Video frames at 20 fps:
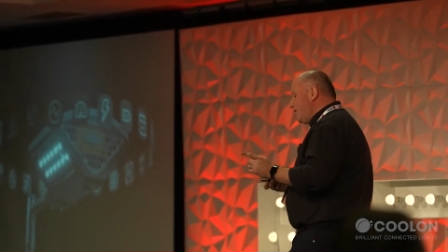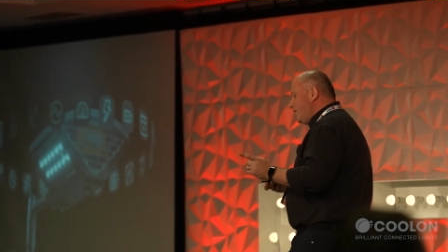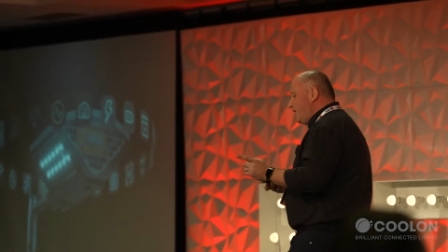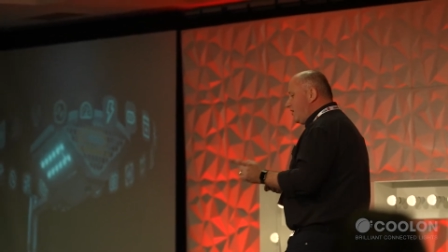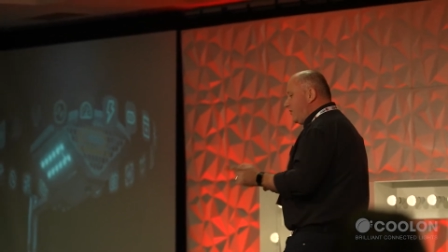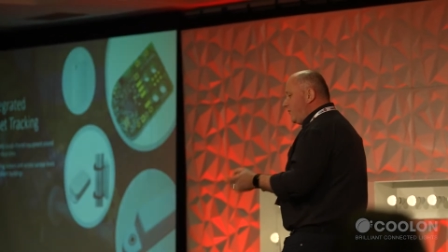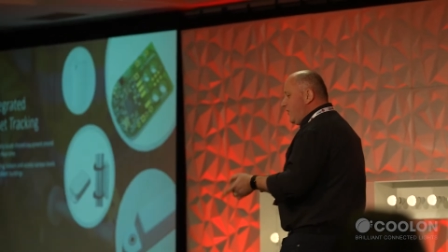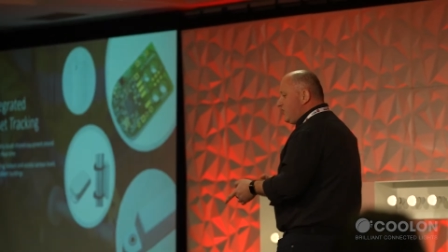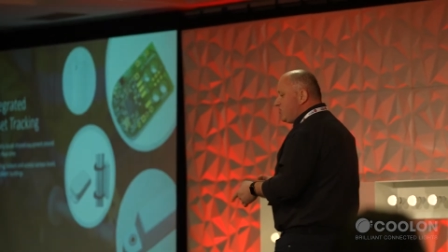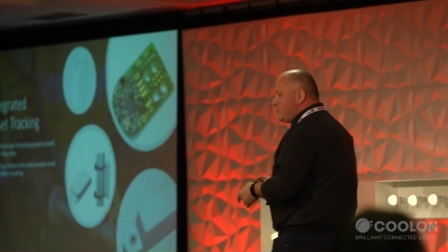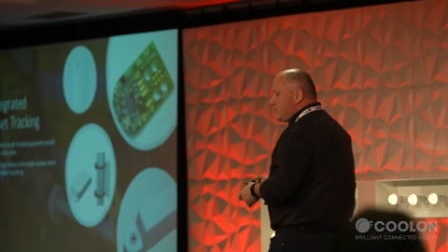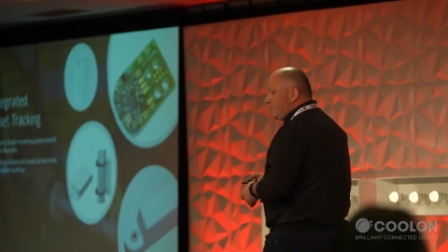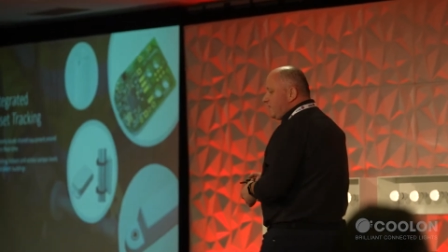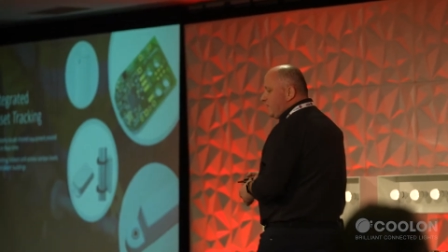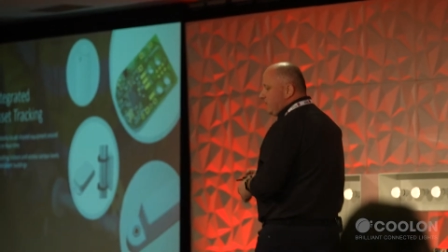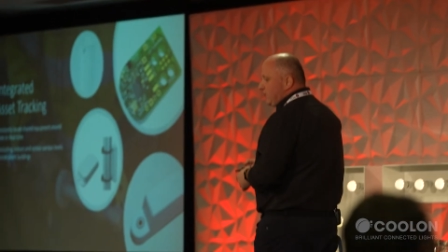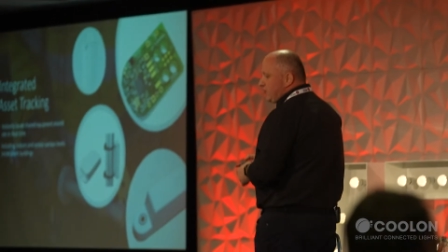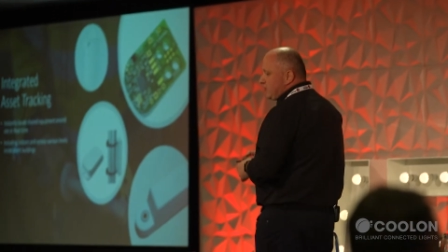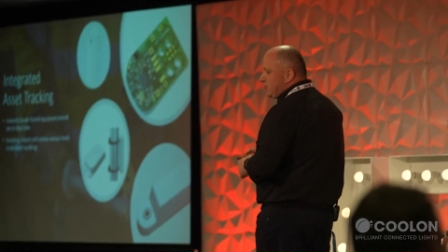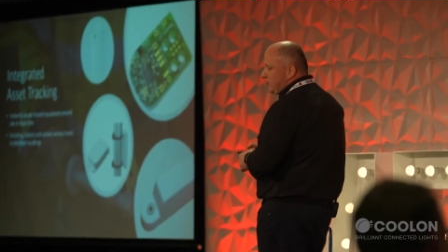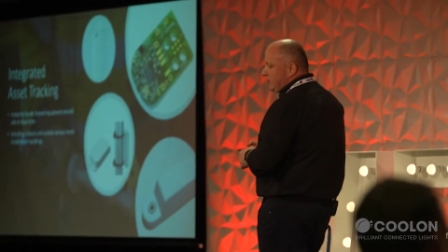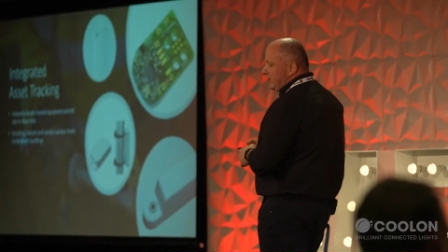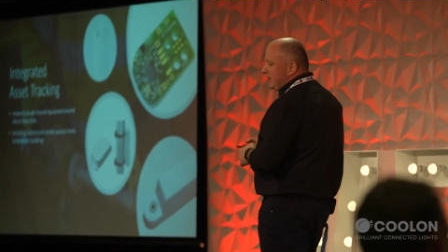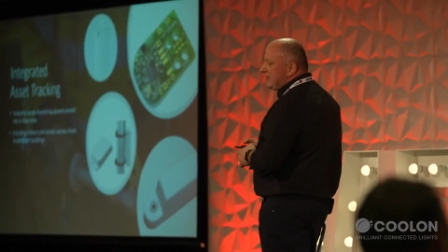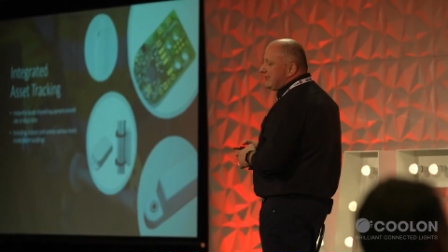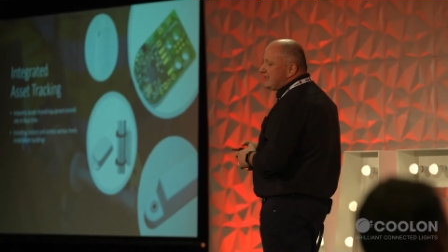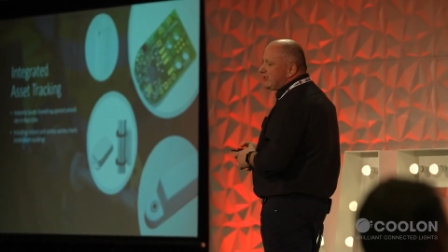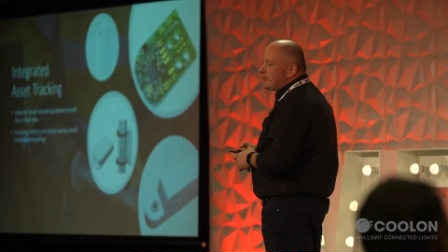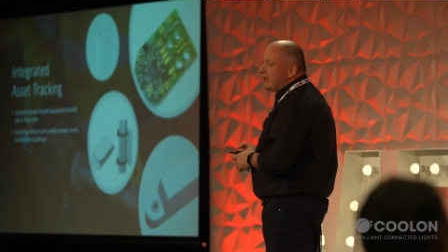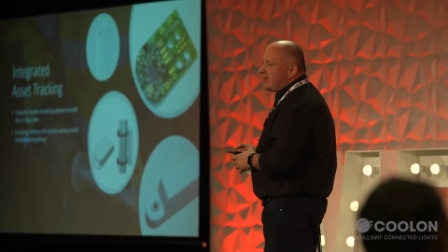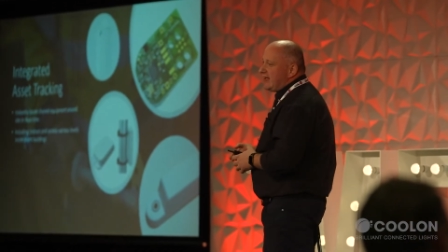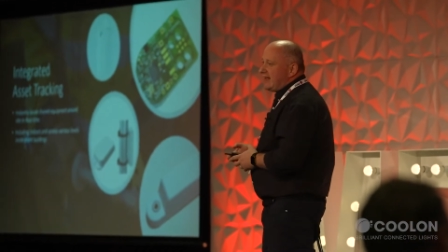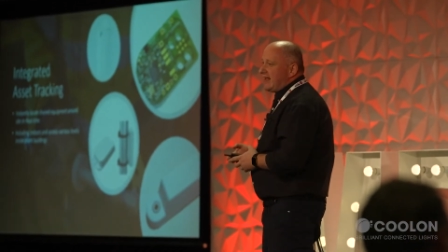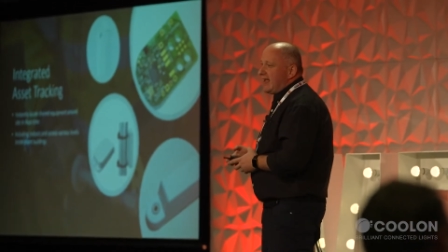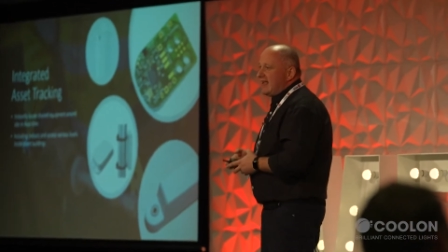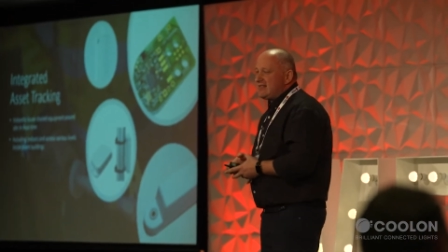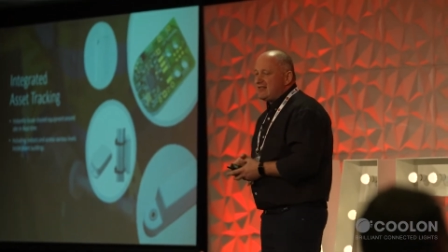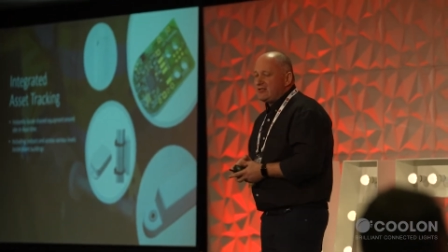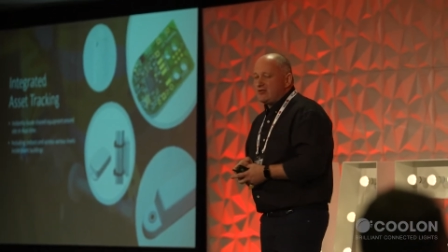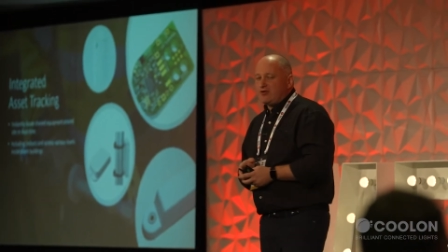Imagine if you could do an integrated
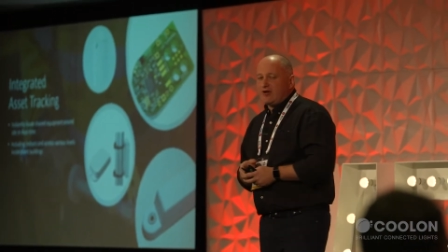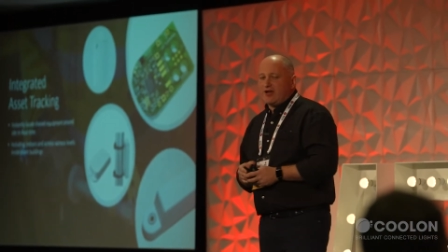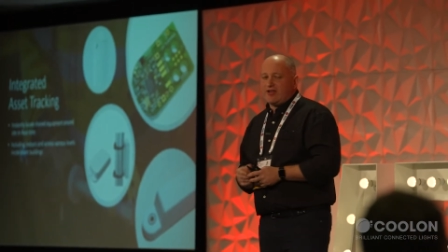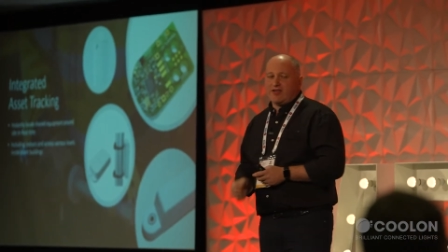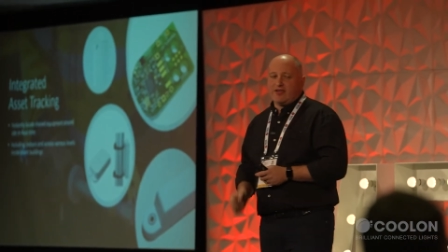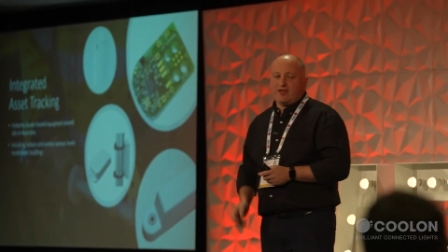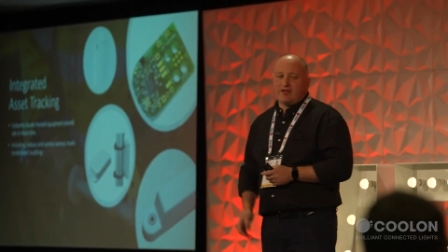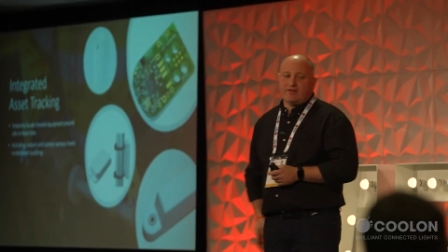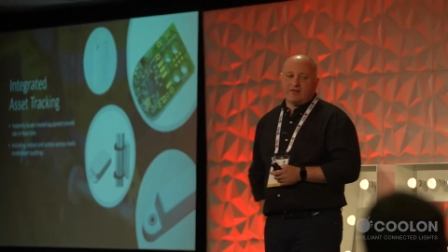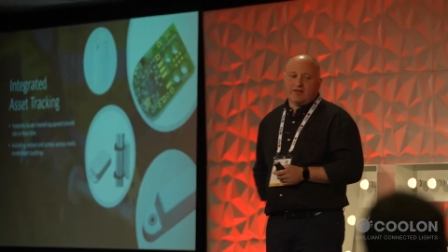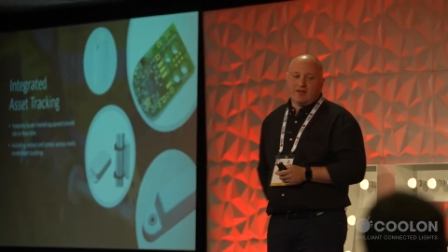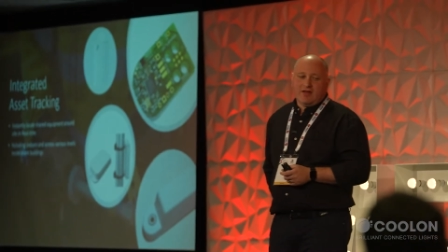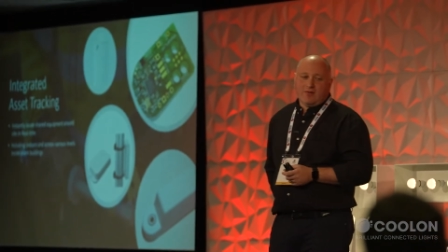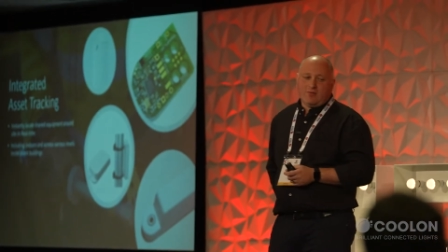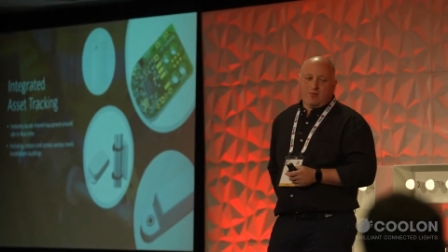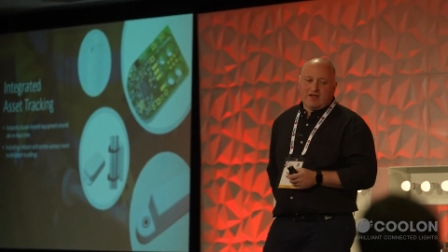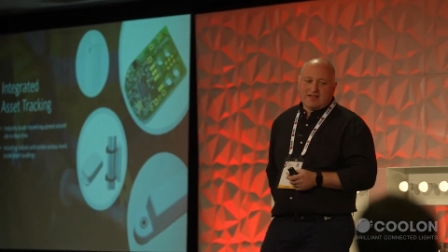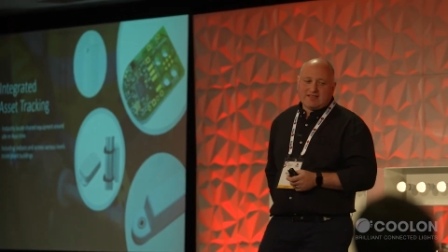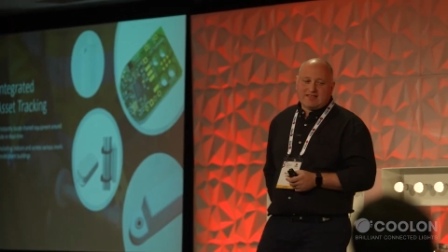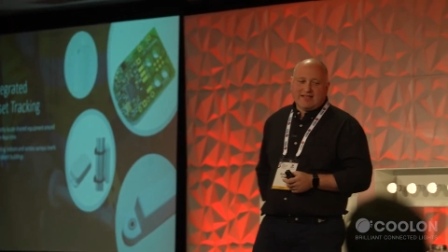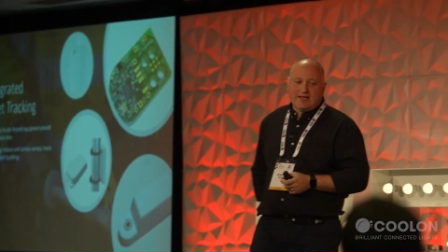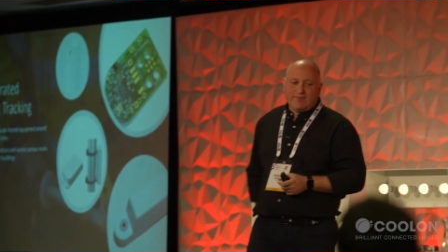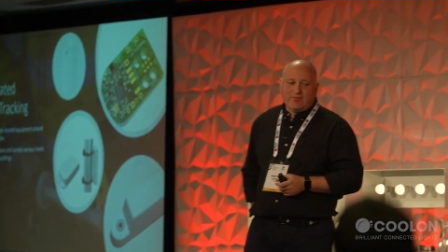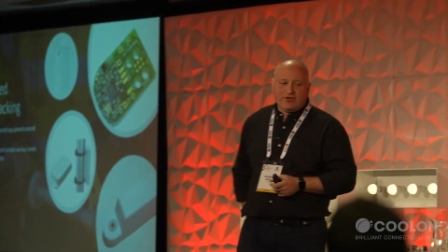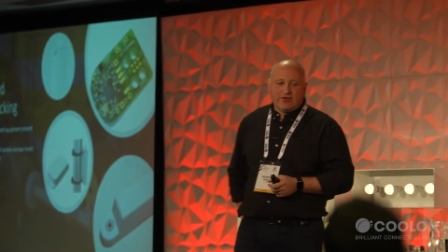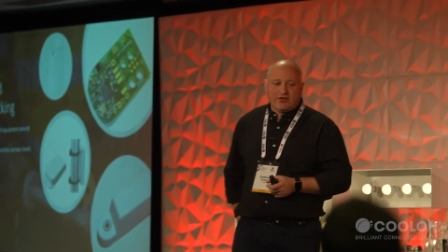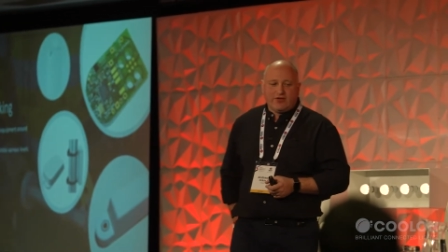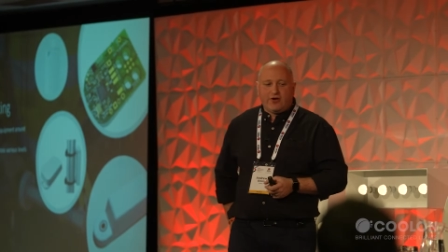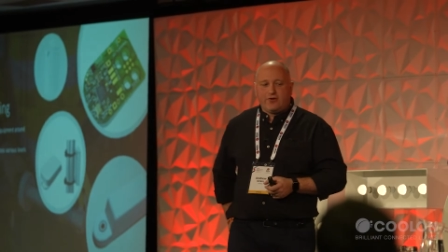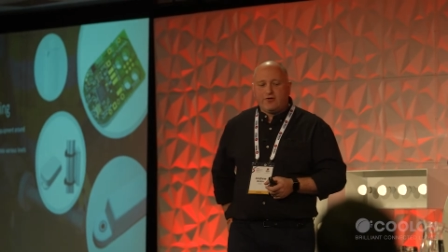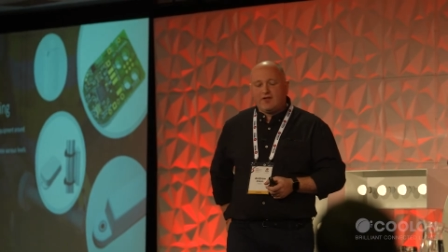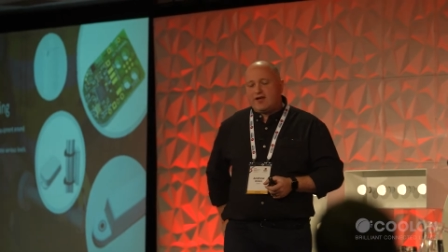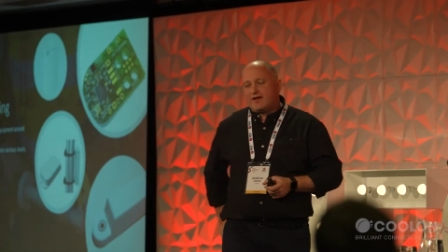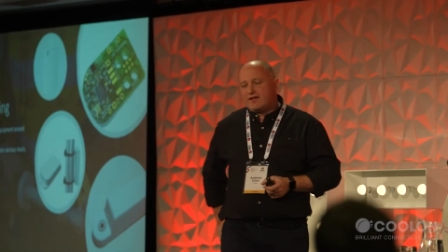asset tracking by slapping a node like